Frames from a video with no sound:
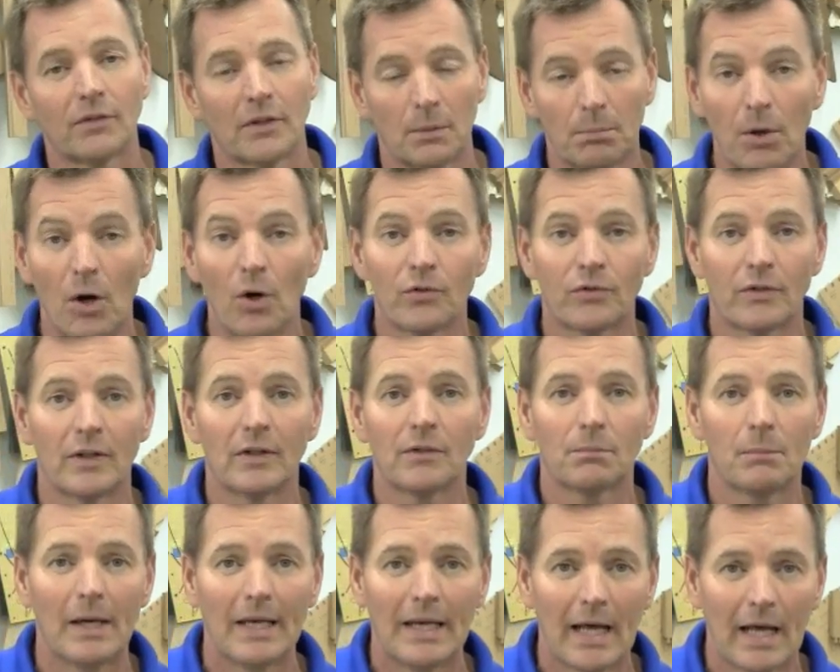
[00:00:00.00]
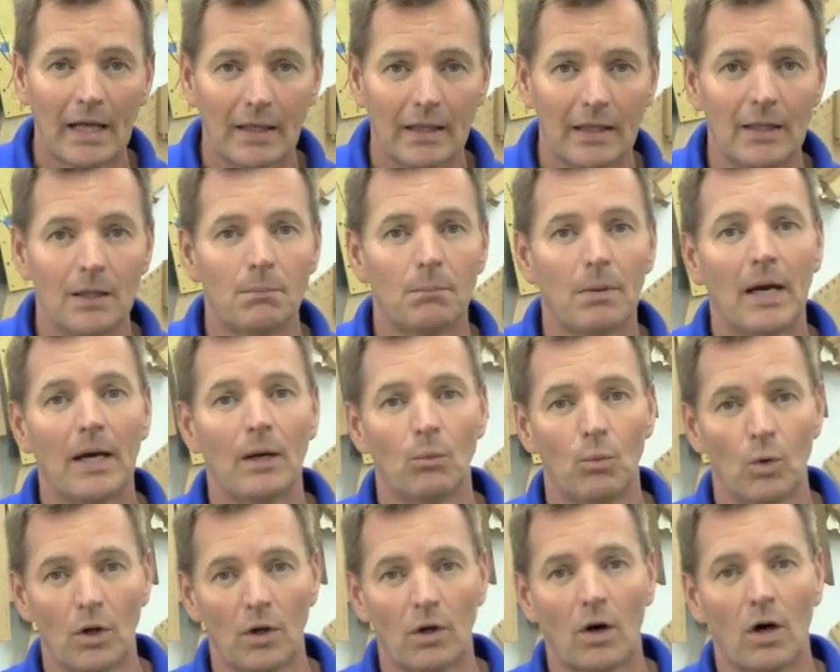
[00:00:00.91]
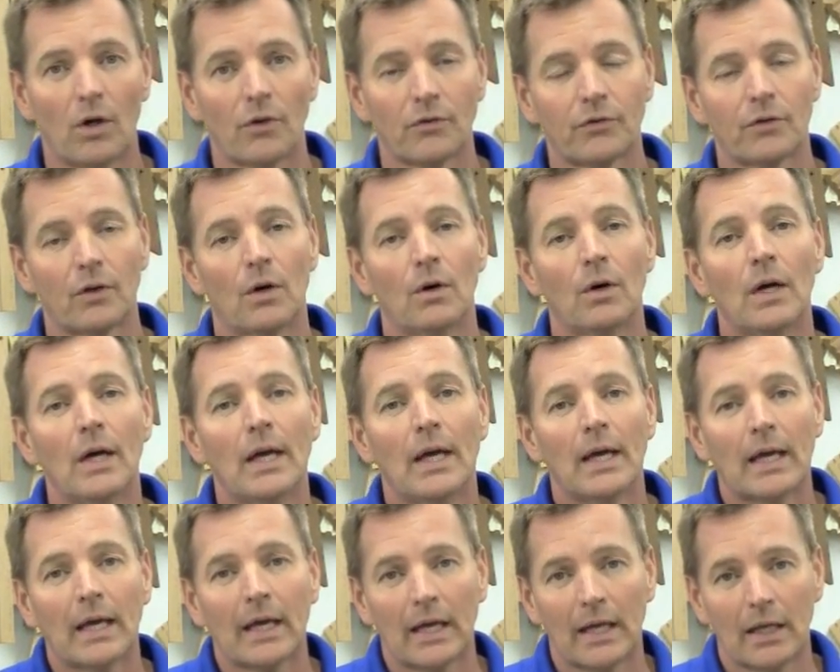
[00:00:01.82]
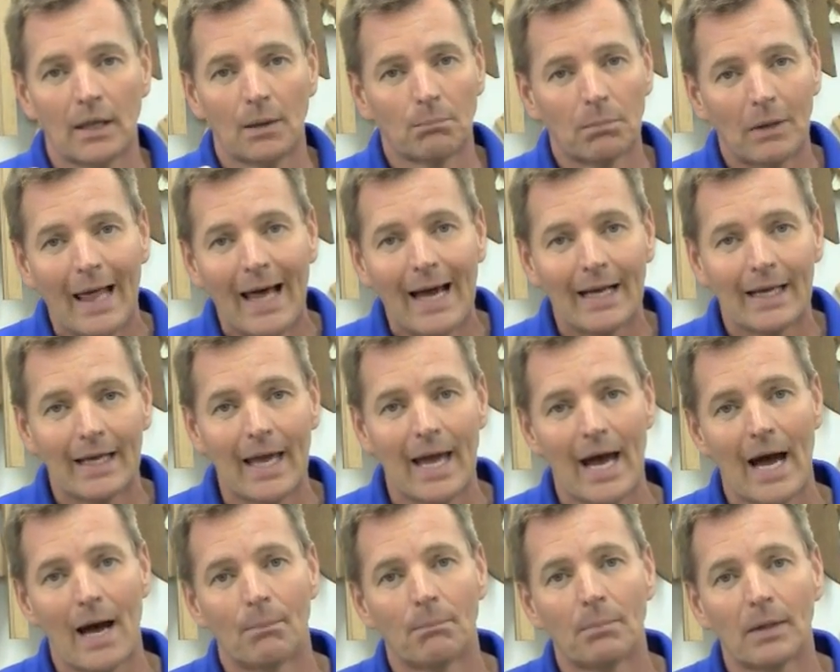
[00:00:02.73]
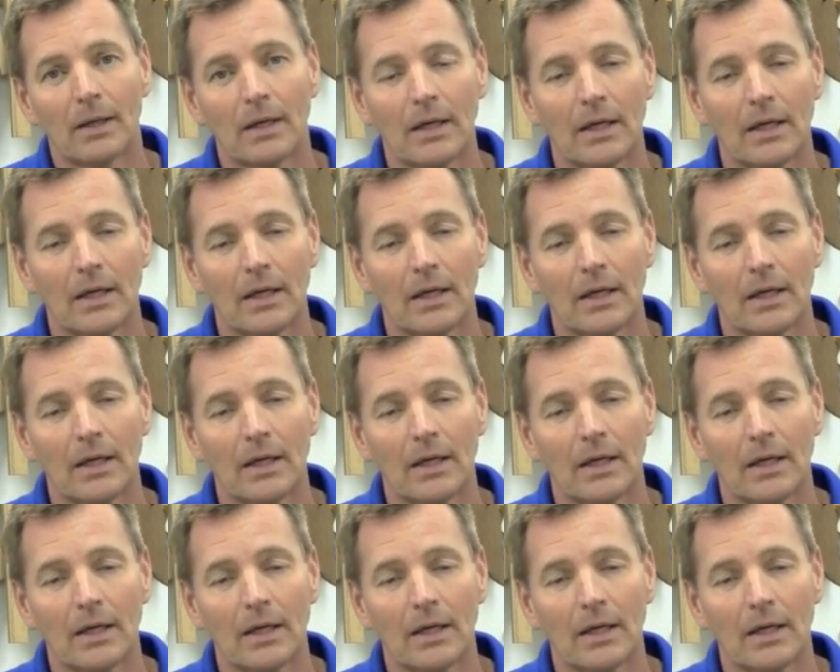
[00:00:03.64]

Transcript: and the post is made out of Ipe wood also, and a black cap.